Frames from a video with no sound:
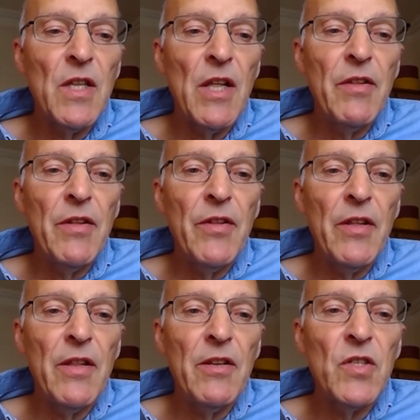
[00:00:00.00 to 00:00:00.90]

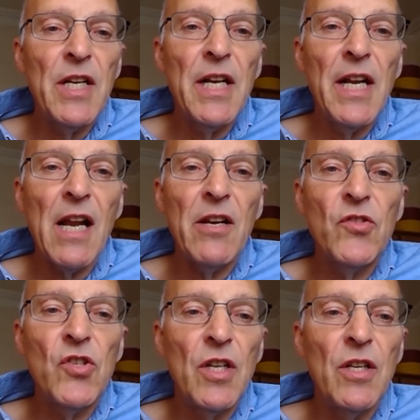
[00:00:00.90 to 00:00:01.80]
that there's an
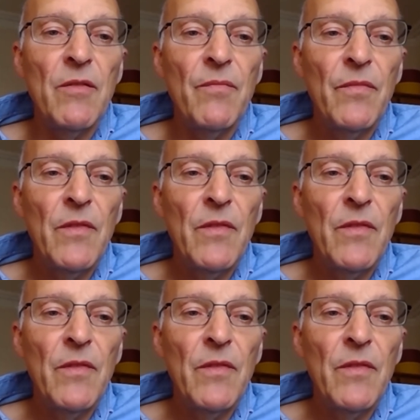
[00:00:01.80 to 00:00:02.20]
analogy